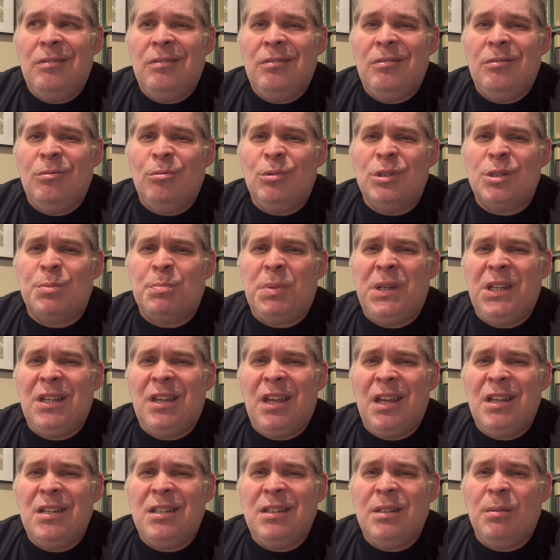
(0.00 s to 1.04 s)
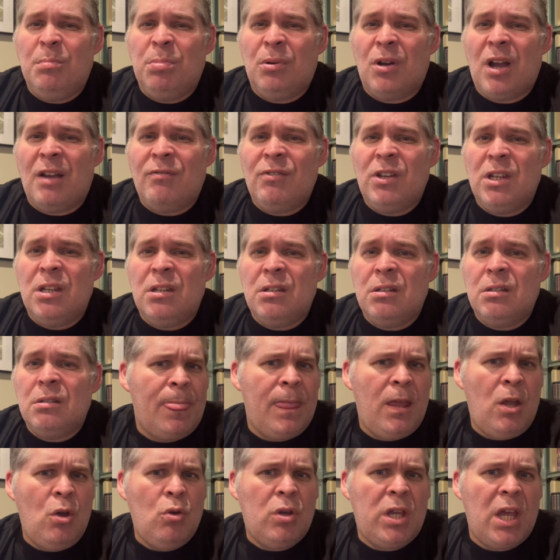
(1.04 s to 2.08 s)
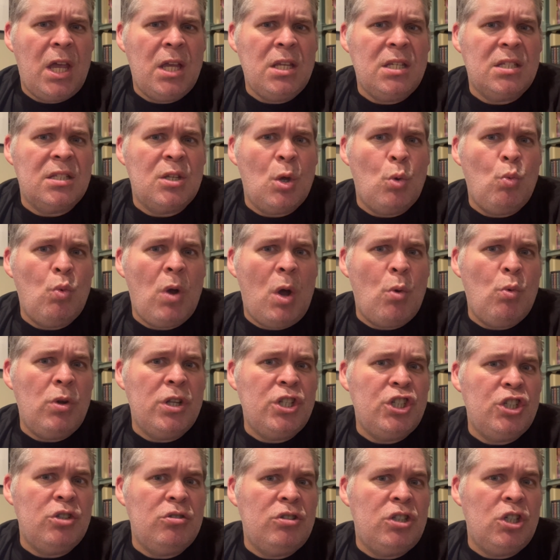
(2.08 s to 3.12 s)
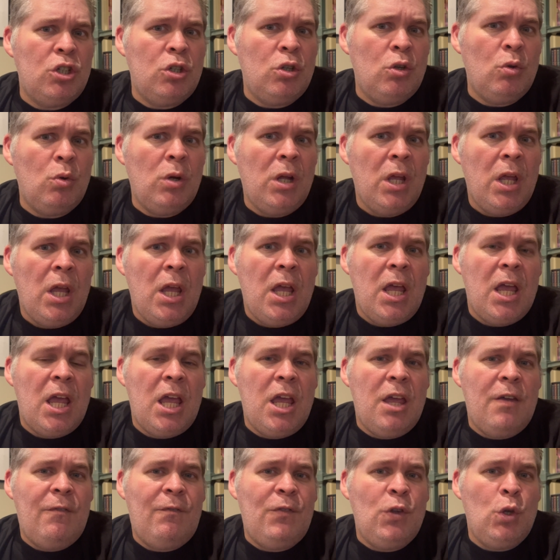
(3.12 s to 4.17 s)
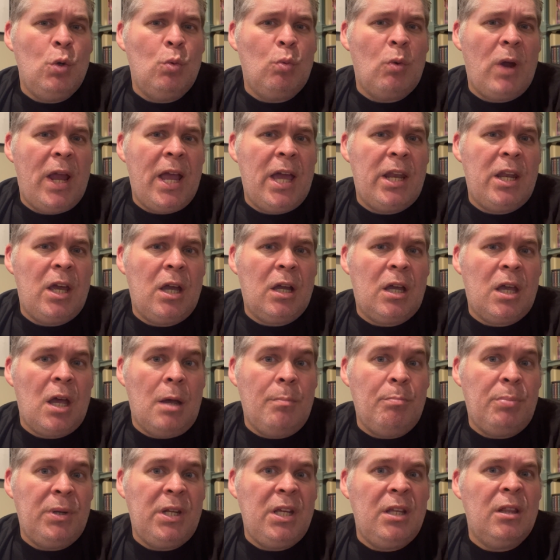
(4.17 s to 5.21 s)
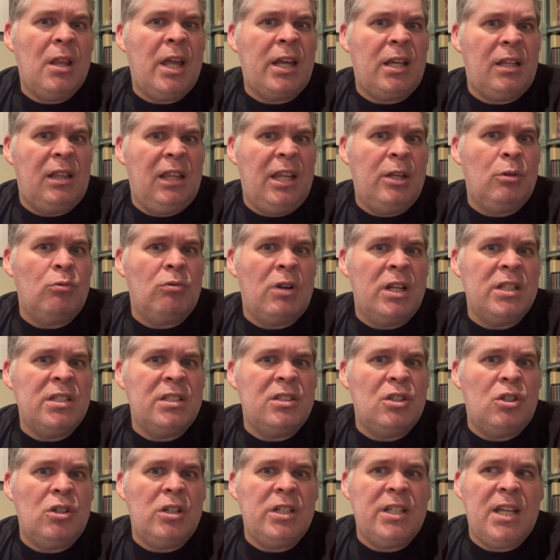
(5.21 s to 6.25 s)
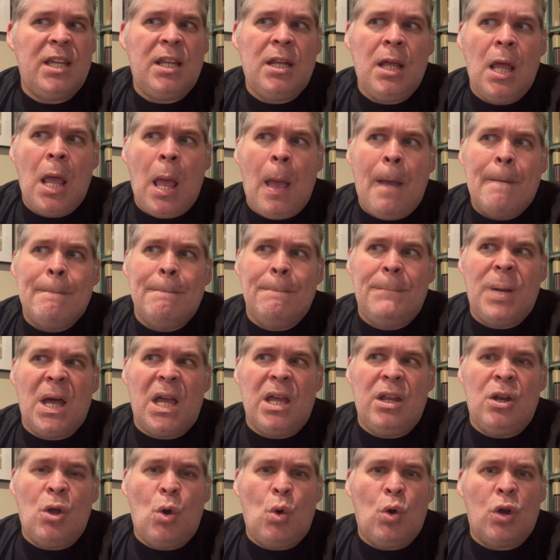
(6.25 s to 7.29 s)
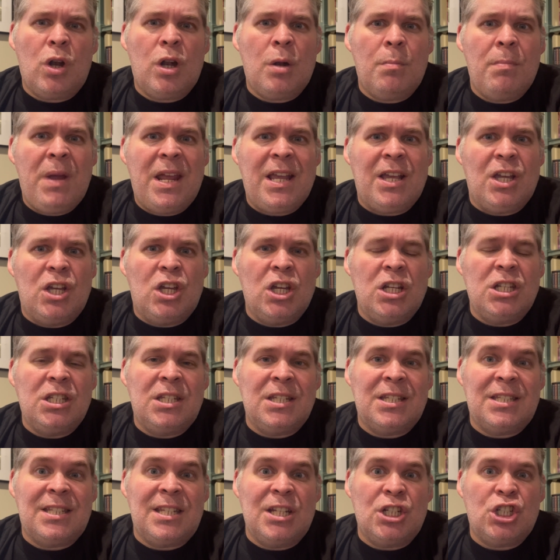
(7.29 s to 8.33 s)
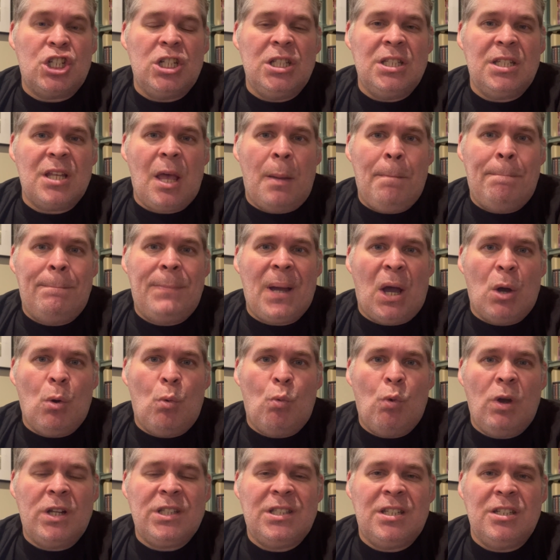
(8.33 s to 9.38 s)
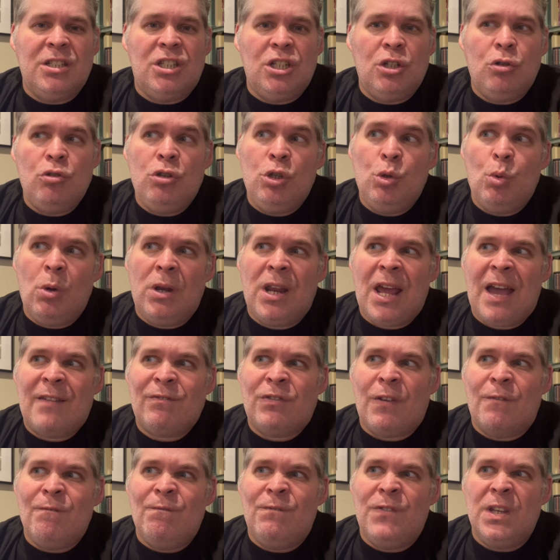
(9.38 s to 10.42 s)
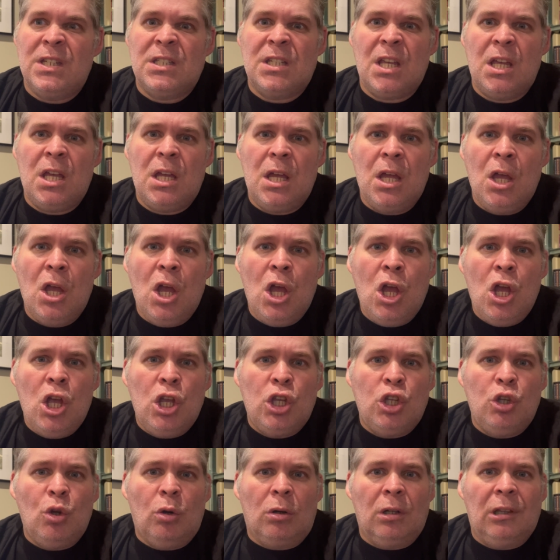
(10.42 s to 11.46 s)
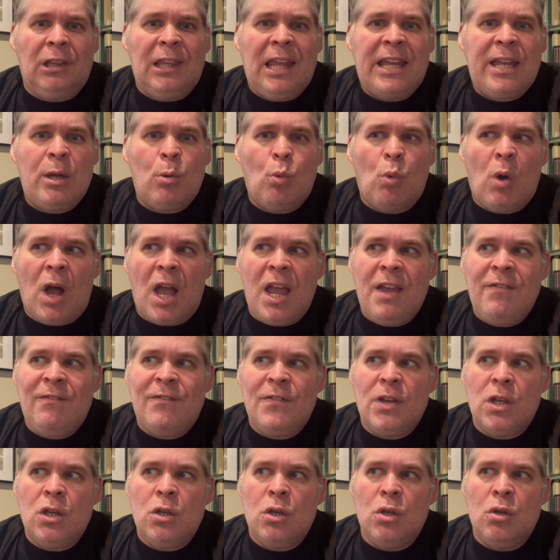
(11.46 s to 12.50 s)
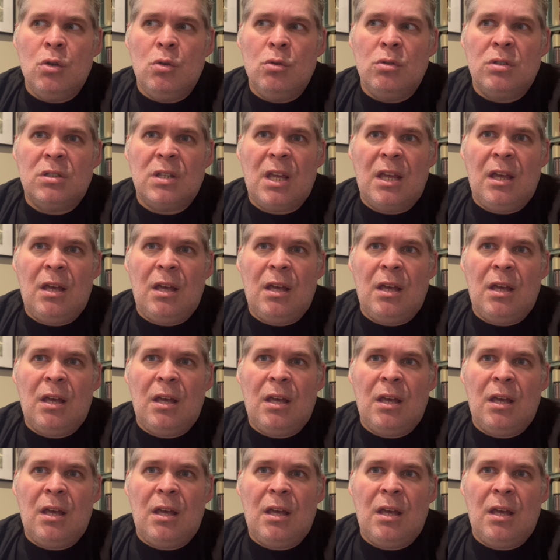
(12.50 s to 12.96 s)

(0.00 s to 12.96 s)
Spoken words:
Was PKD a profit? Okay, so what would you do if you ran a company like Glenn Runsiter did, but in order to make good decisions about what to do, you would have to visit your late wife who's